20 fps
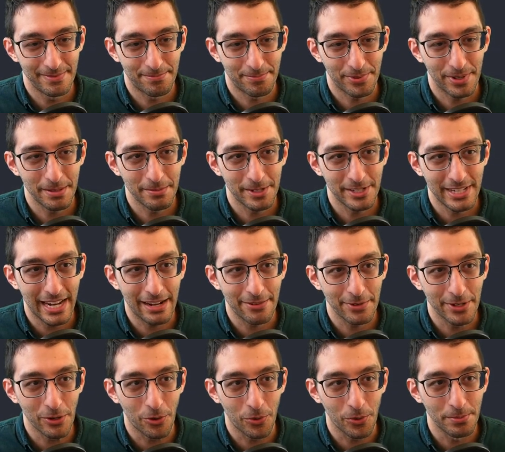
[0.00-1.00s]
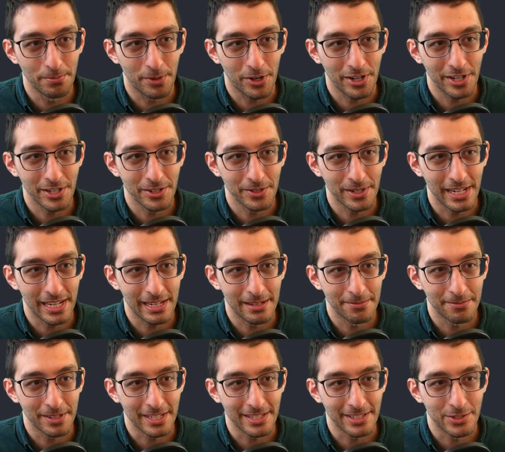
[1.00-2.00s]
pretty much every old Mario game,
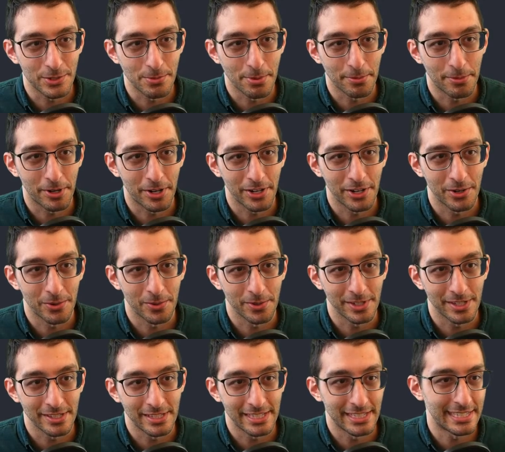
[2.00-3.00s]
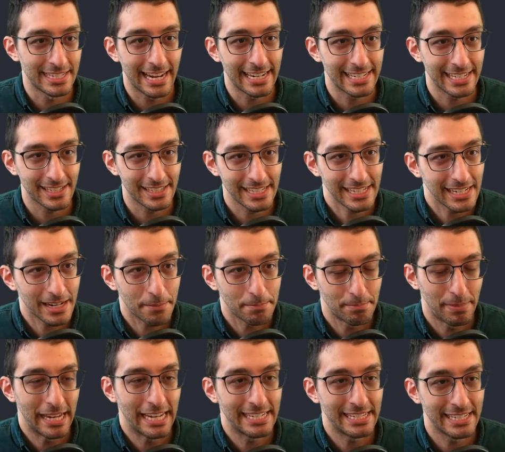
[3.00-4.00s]
like Super Mario World, is technically an
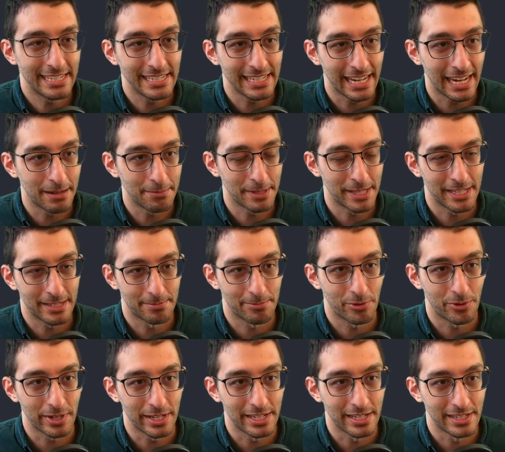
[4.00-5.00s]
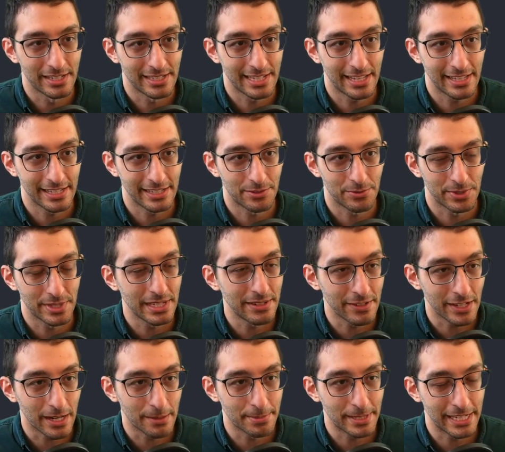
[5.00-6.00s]
abandoned game at this point. It's not like it's receiving
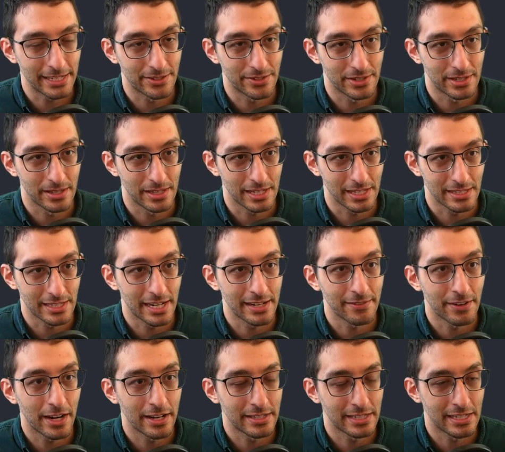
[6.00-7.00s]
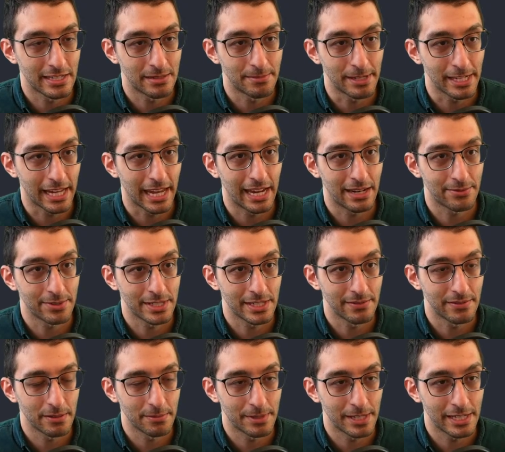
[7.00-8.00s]
updates or something. It's not even on a system that can receive
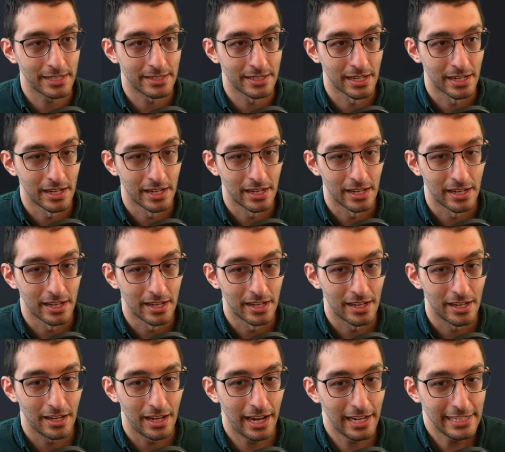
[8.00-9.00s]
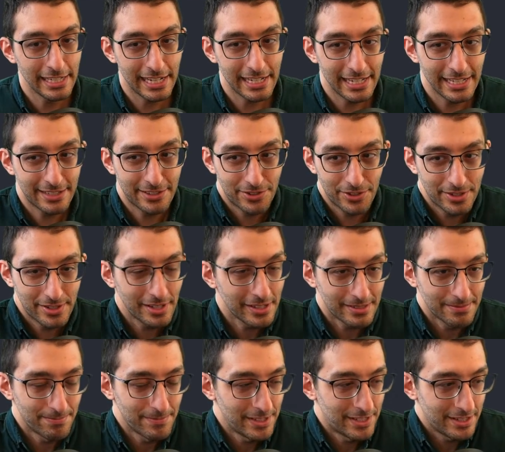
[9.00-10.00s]
updates. And yet it's a
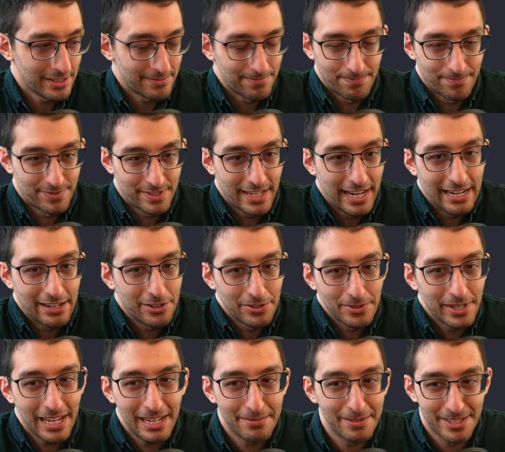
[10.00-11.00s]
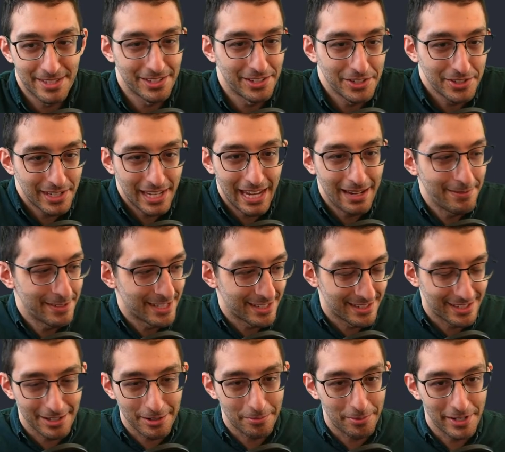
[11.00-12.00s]
standalone game. It's a good game. It's a
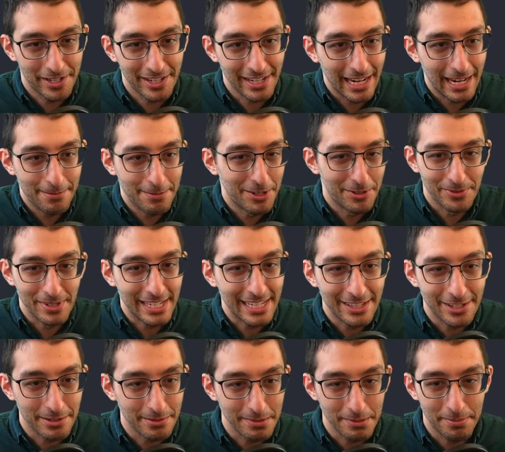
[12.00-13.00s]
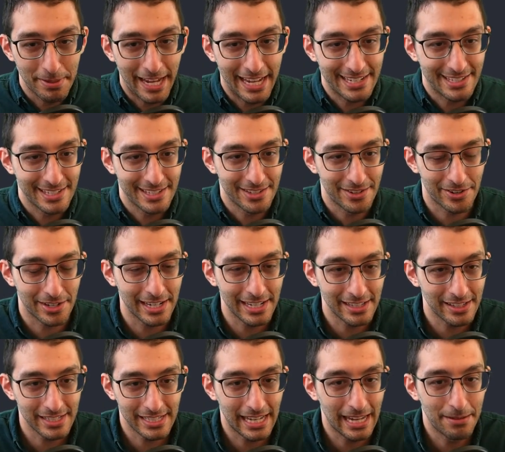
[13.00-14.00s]
single player game. You don't need there to be patches. There aren't any
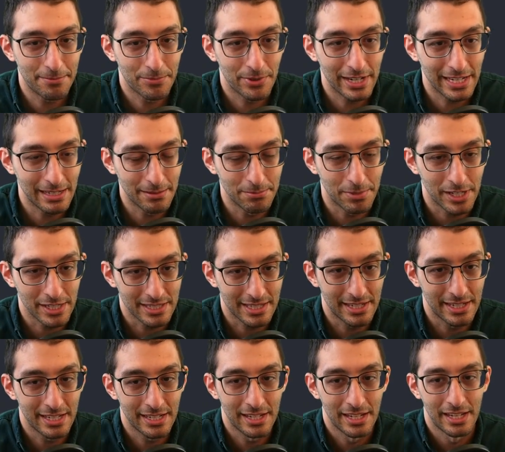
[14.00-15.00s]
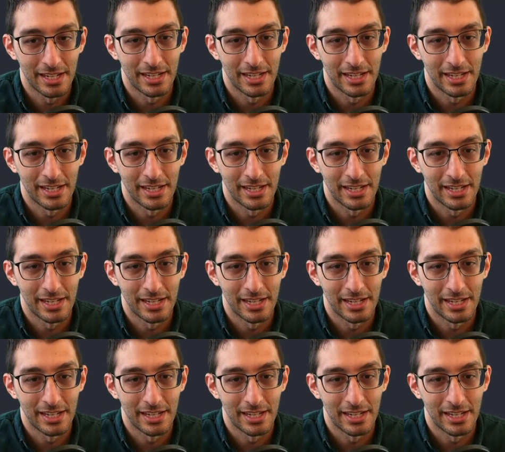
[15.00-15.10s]
like game breaking bugs in it.